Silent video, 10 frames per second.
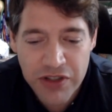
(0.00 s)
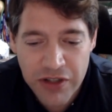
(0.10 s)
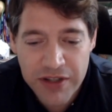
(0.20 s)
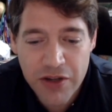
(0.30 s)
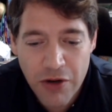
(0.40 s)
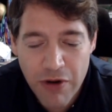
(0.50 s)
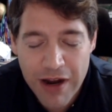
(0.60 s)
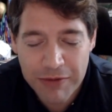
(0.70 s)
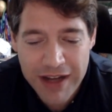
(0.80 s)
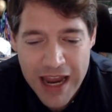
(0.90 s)
You know, he's all
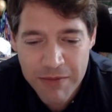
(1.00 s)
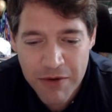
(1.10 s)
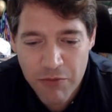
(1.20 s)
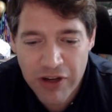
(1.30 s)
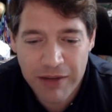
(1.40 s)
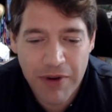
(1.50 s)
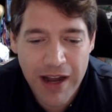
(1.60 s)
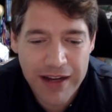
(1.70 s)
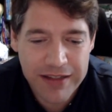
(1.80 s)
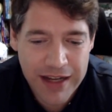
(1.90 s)
around game and bringing
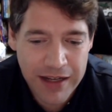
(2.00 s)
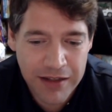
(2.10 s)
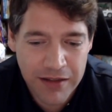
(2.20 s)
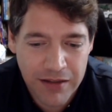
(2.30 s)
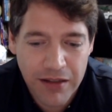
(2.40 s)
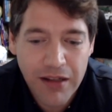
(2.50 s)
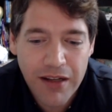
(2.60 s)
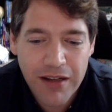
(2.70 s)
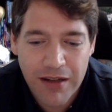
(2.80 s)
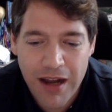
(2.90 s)
players in,
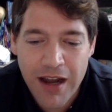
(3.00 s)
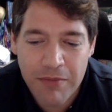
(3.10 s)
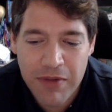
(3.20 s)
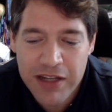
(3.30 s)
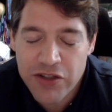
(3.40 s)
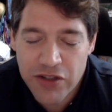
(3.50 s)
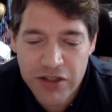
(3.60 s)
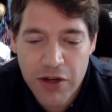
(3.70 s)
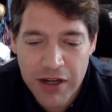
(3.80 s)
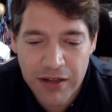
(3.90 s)
and he's
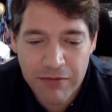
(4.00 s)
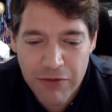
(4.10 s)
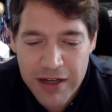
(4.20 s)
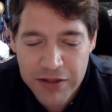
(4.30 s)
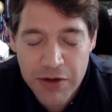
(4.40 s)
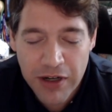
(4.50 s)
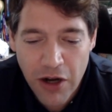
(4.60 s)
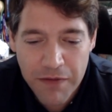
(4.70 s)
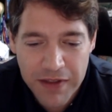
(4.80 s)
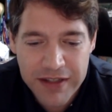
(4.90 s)
doing a
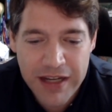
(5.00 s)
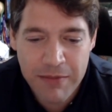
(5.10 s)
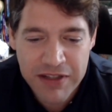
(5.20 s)
lot for the team.